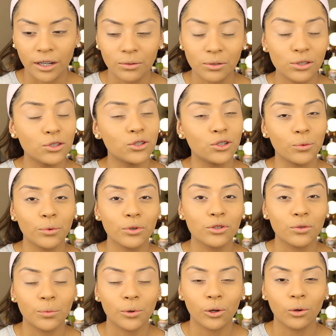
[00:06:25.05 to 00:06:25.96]
It was super
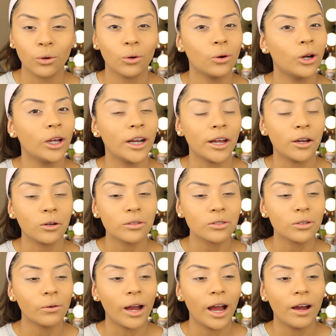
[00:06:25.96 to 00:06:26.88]
cool, and I
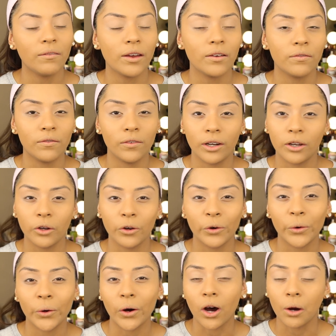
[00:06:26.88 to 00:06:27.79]
also have a
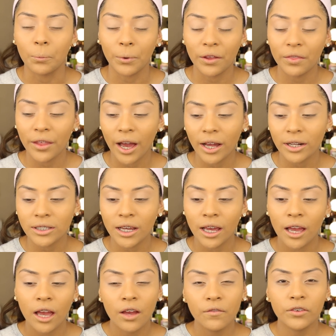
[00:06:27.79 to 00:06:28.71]
video up on that
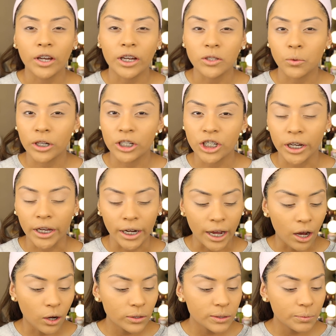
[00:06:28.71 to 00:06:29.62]
if you guys want to check it
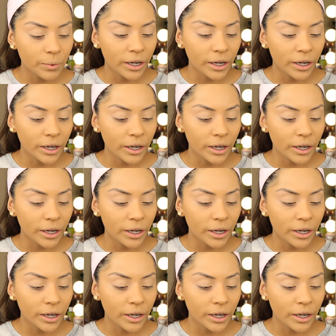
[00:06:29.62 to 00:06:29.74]
out.